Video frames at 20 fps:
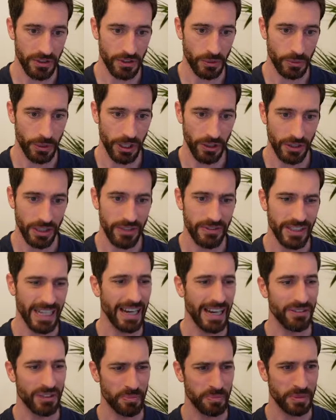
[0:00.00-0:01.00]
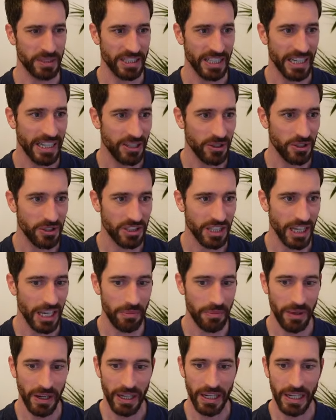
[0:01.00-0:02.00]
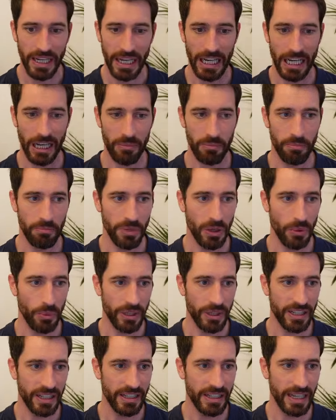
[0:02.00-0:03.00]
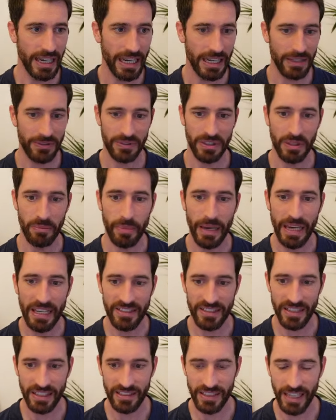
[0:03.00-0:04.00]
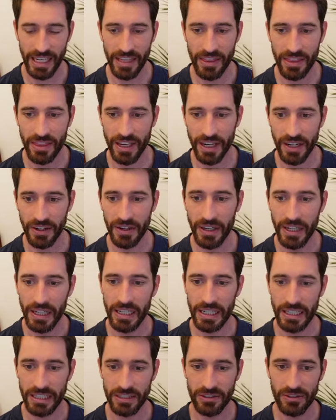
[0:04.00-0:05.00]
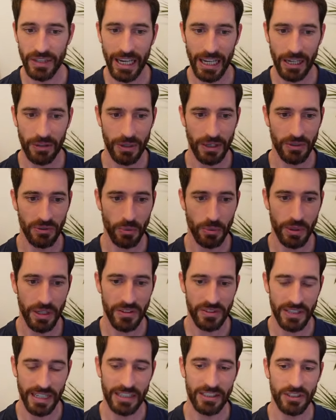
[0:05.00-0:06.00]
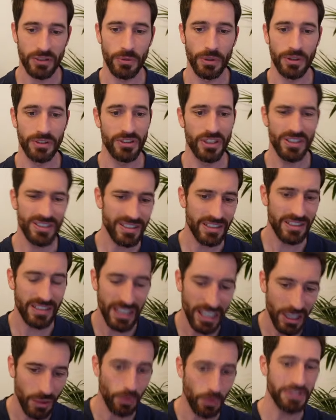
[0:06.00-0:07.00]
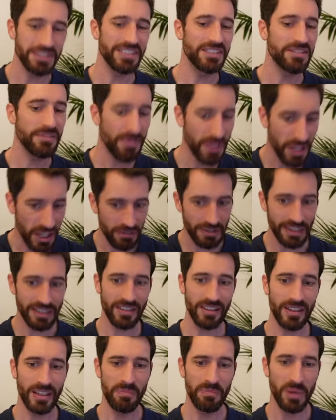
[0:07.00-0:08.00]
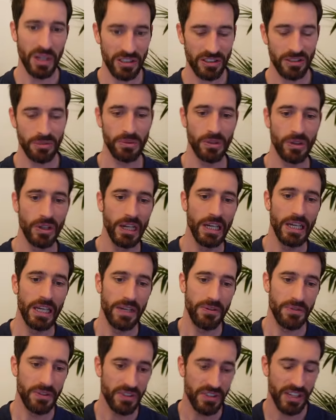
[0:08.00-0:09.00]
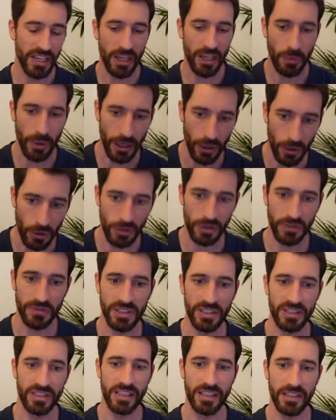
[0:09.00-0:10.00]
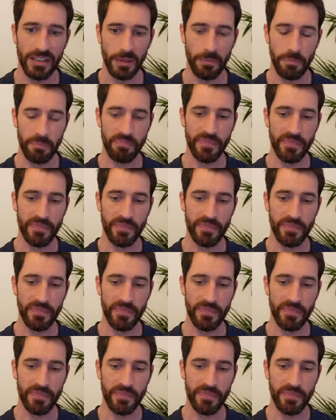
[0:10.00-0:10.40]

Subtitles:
So we don't even have the potato shape, but we did have the basics in there, the drag around the wheels and so on, just to see what is theoretically possible if you take away all of the detail.